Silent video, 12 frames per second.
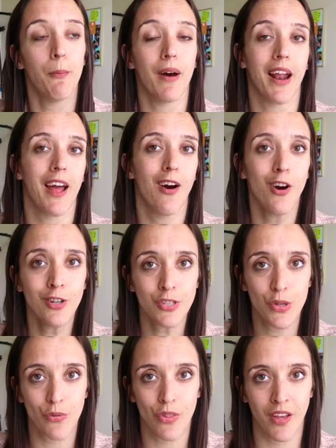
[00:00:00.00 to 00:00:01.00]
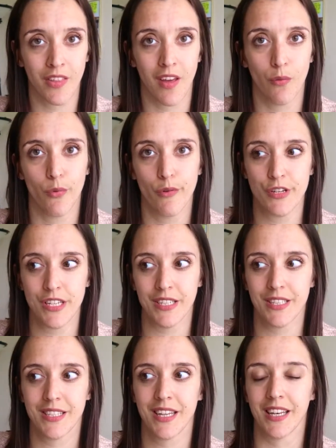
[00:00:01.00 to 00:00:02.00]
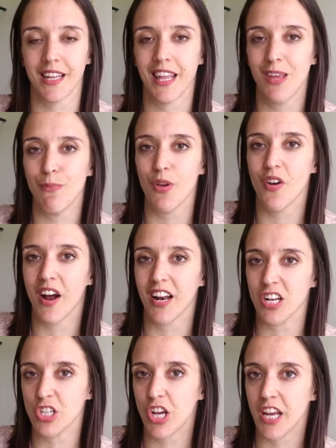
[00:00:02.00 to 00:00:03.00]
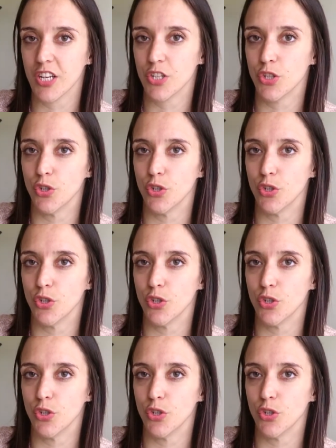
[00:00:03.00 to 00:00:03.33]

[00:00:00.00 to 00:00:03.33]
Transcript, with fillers: but I also think that routines can keep you kind of chained